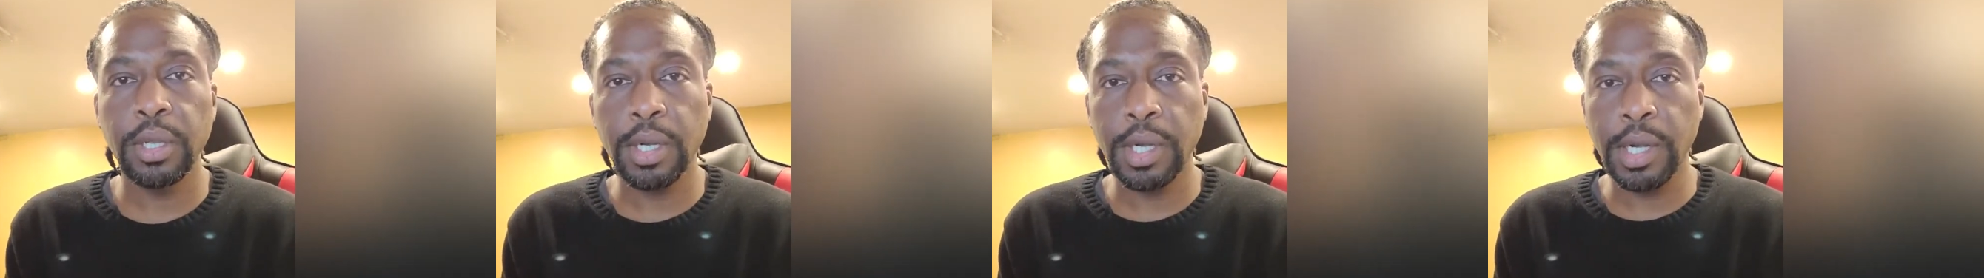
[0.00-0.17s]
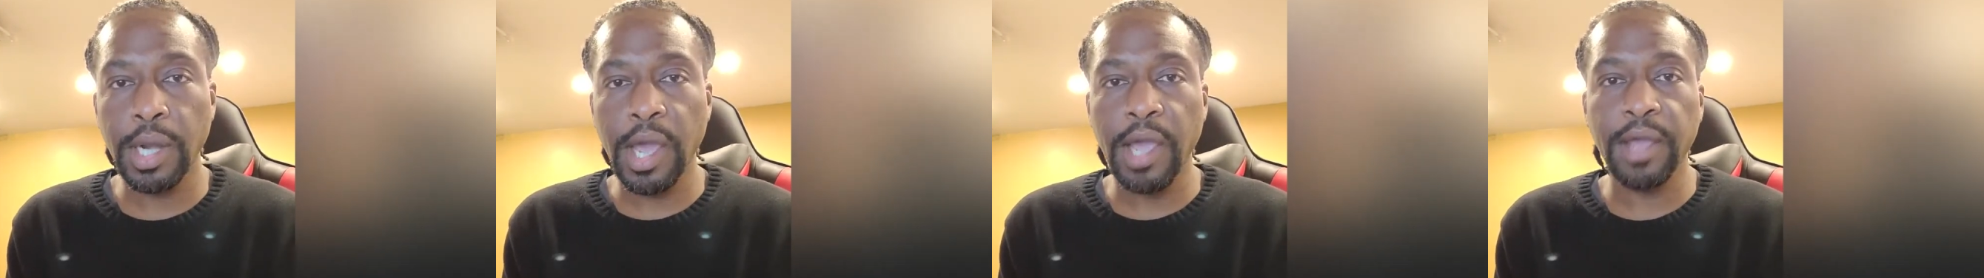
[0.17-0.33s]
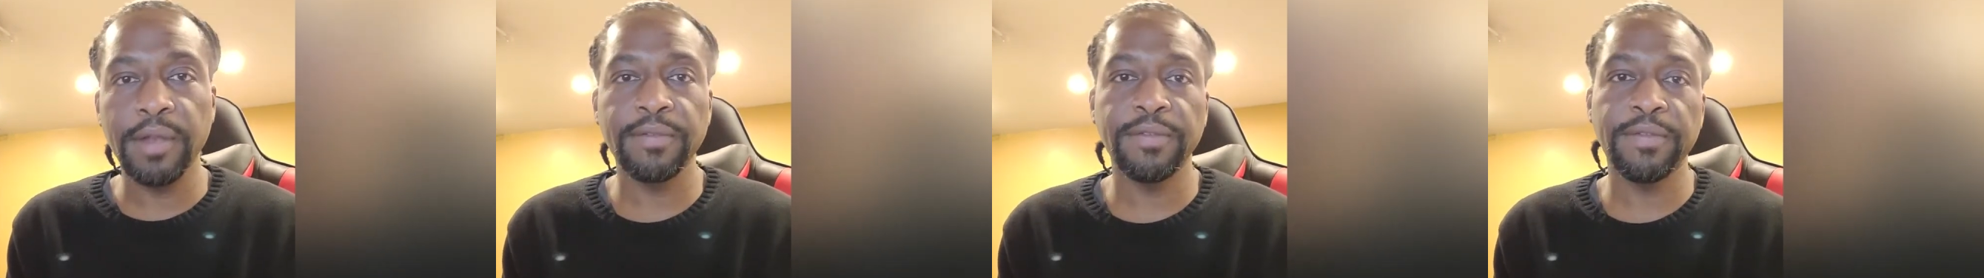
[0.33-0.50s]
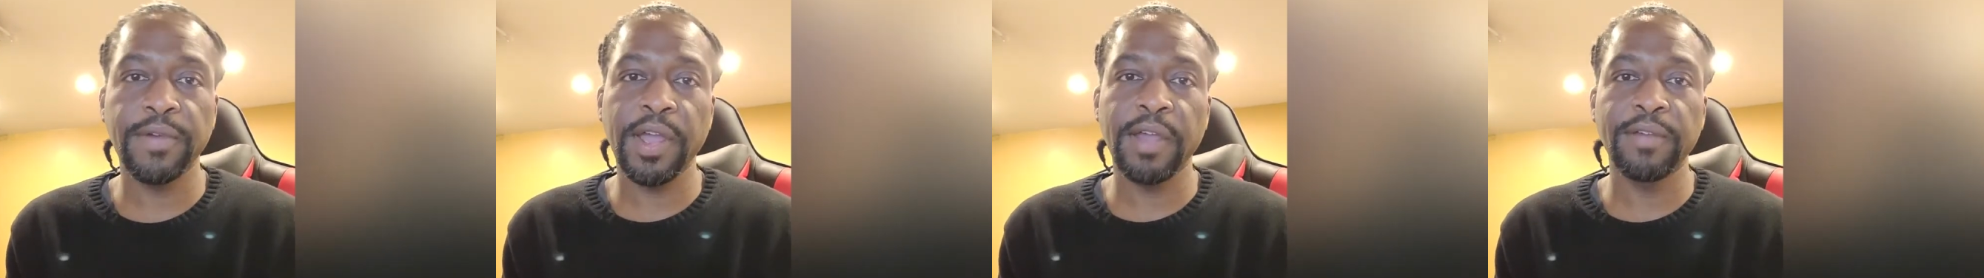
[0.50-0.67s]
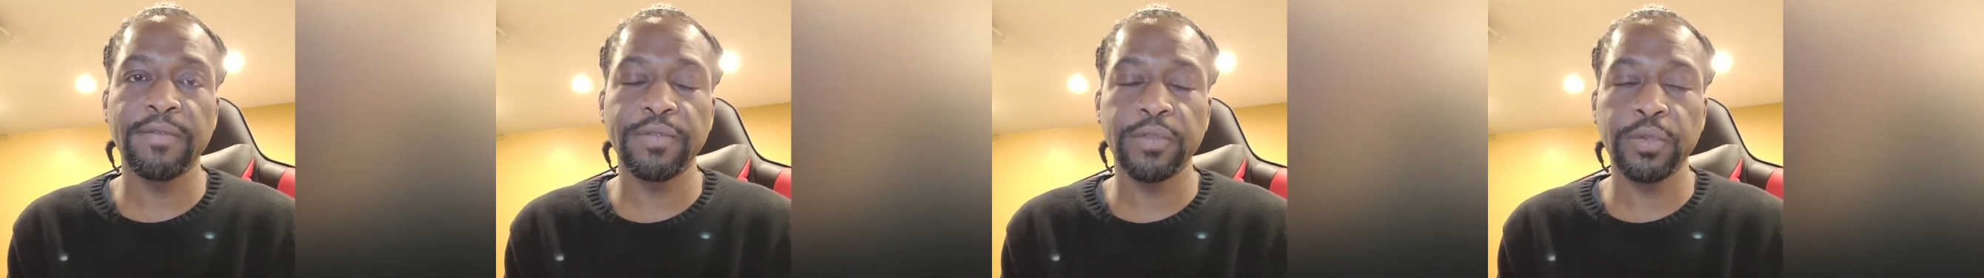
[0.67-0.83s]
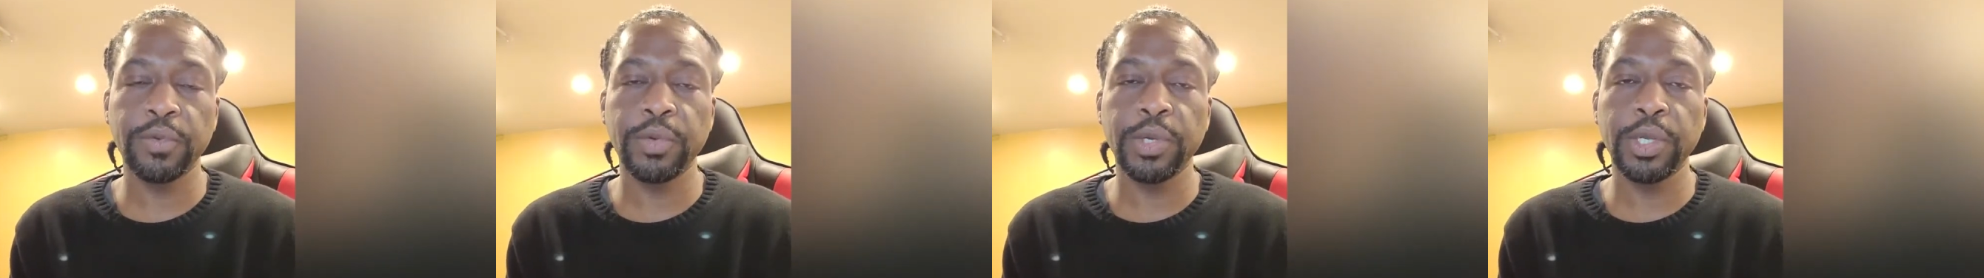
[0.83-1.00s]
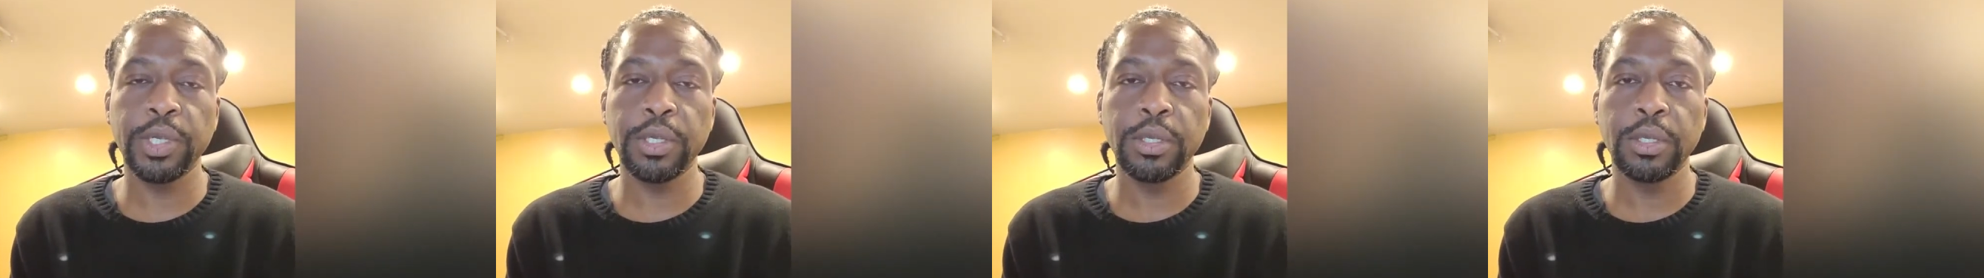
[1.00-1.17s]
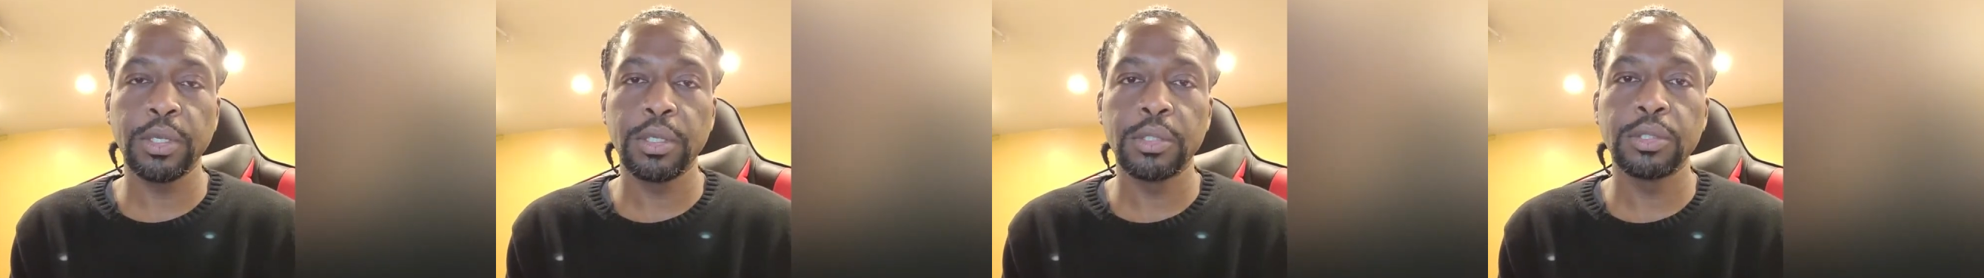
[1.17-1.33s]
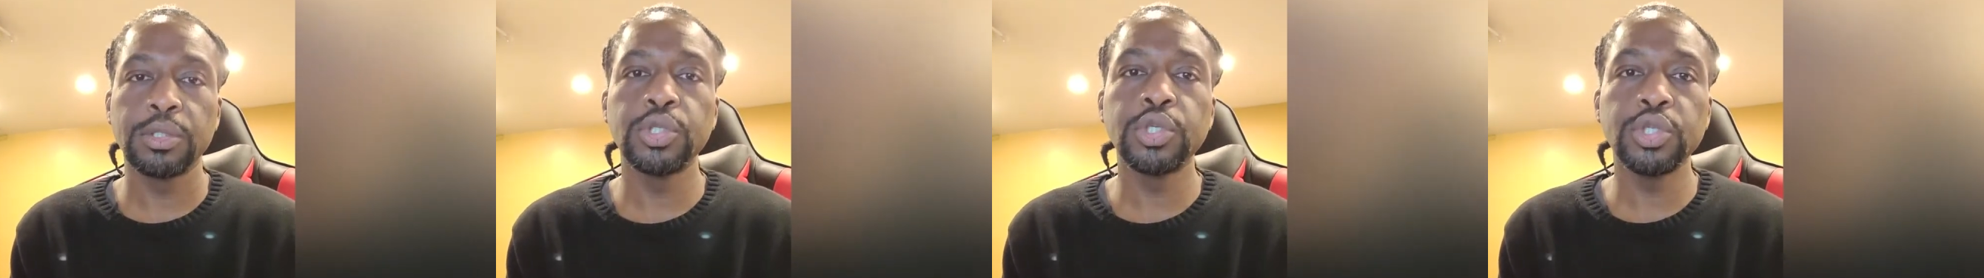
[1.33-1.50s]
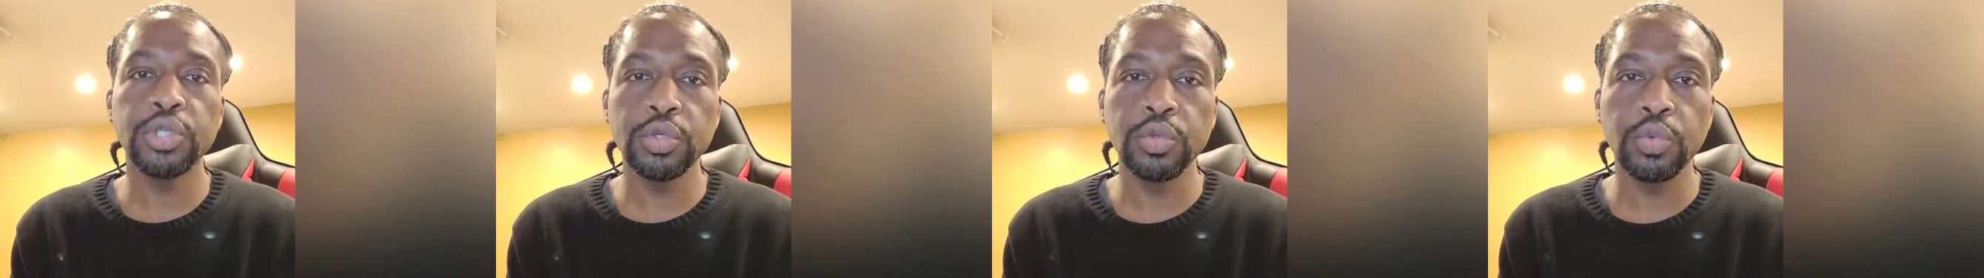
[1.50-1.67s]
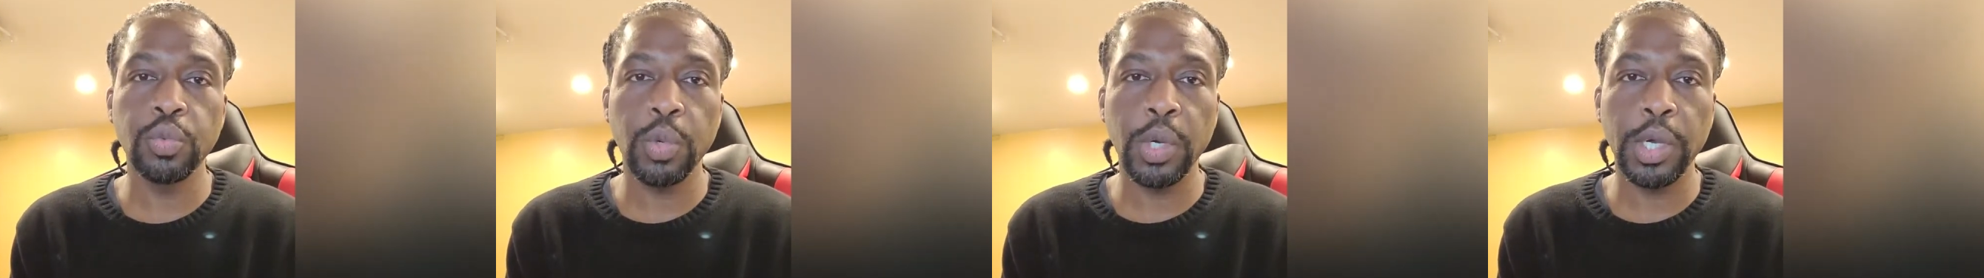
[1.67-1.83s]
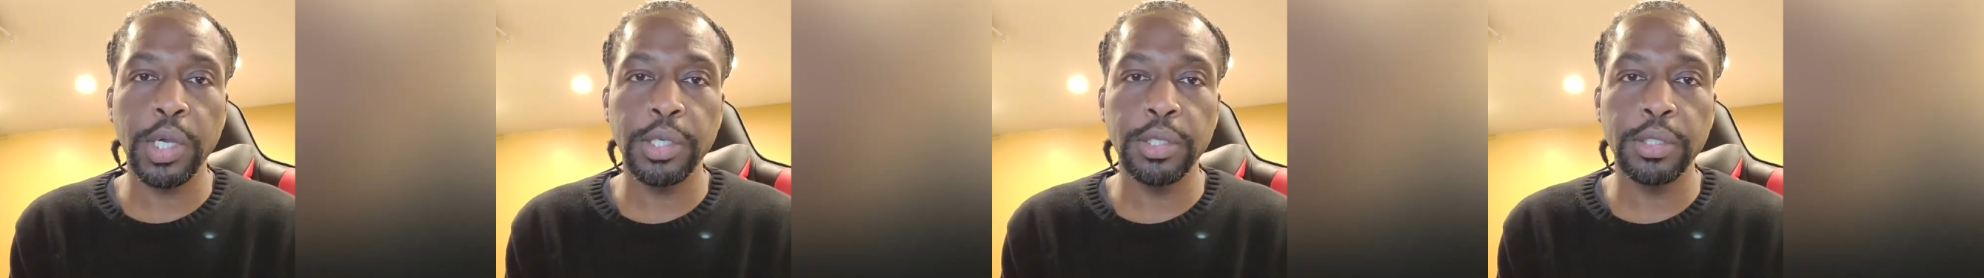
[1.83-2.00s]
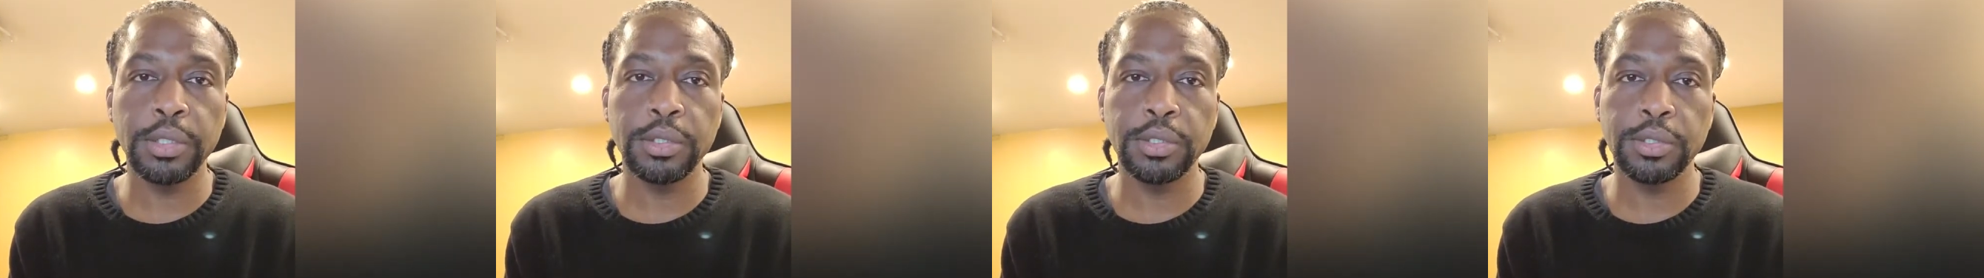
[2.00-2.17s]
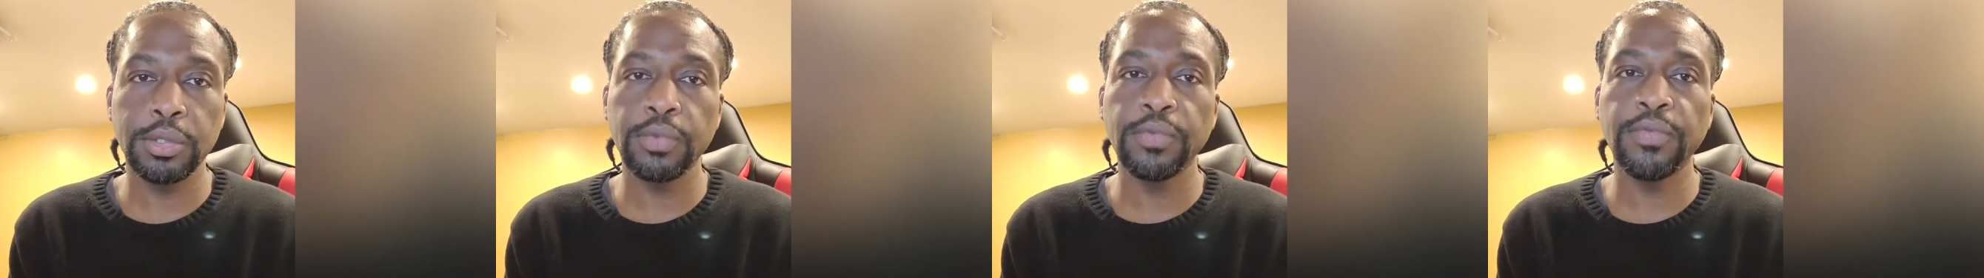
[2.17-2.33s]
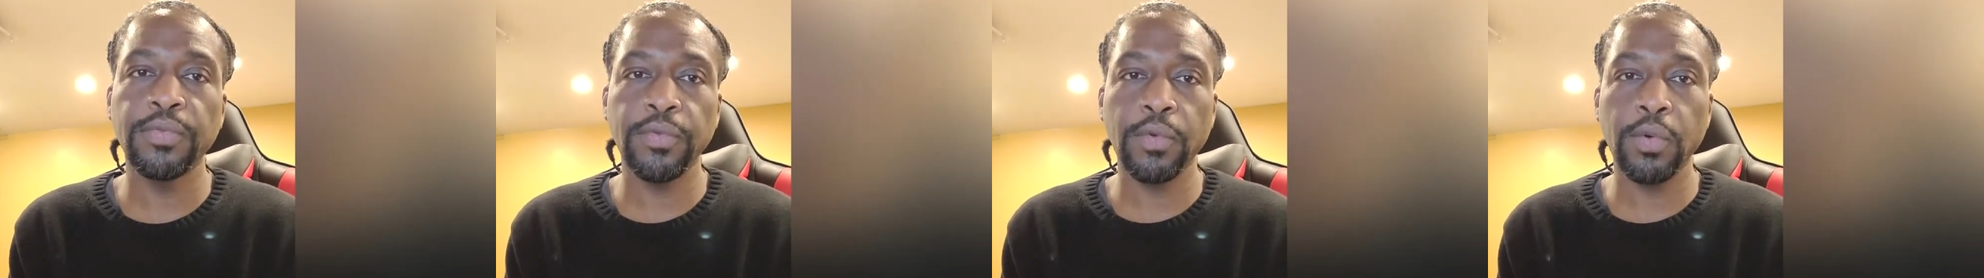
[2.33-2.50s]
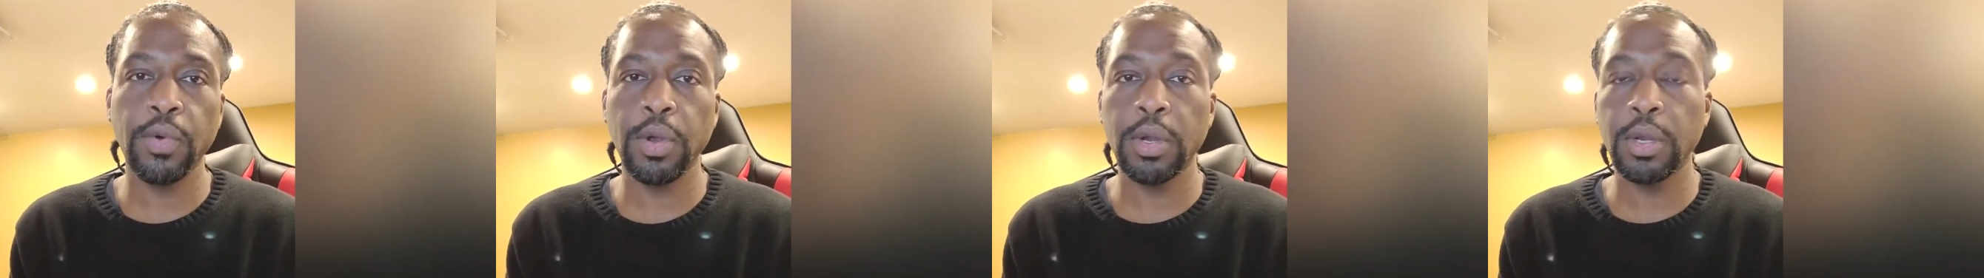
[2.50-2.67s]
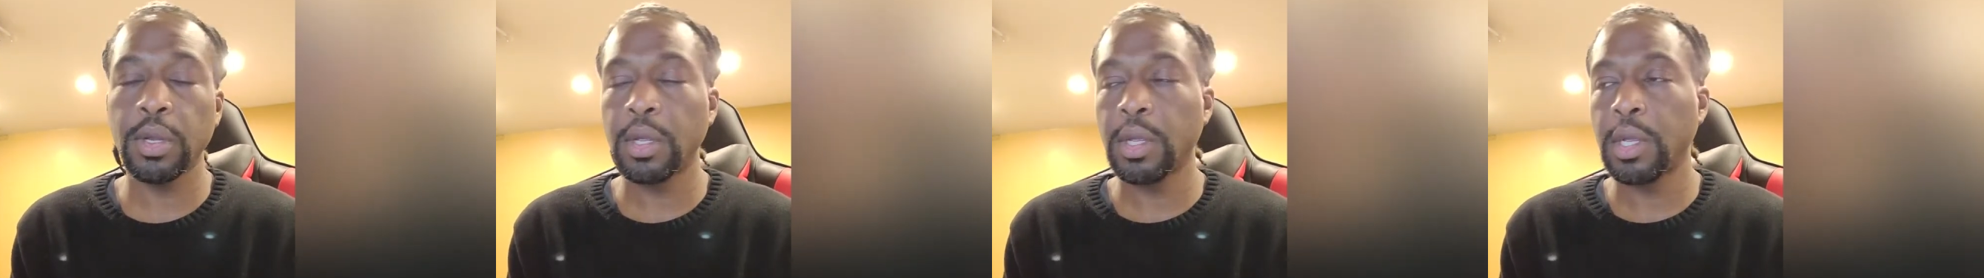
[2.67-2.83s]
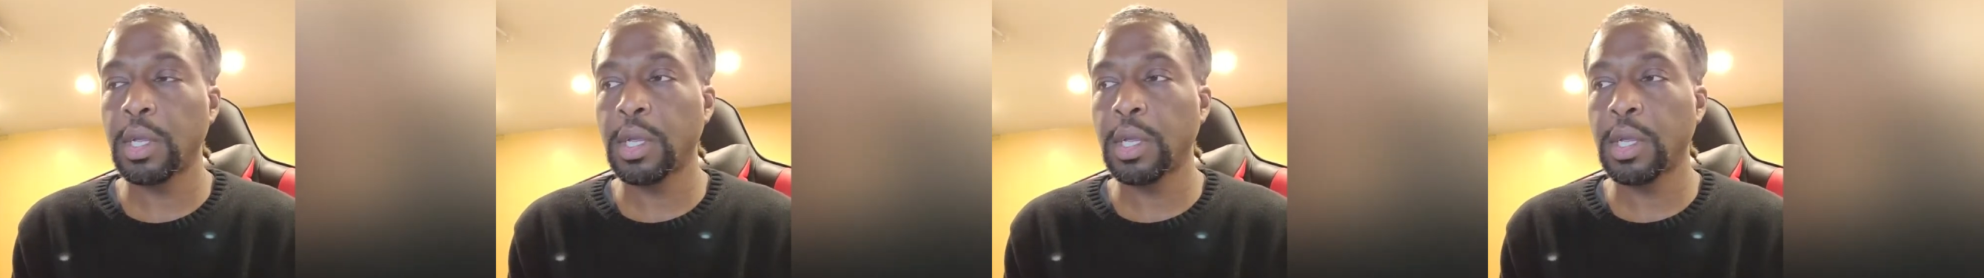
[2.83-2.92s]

953 2124.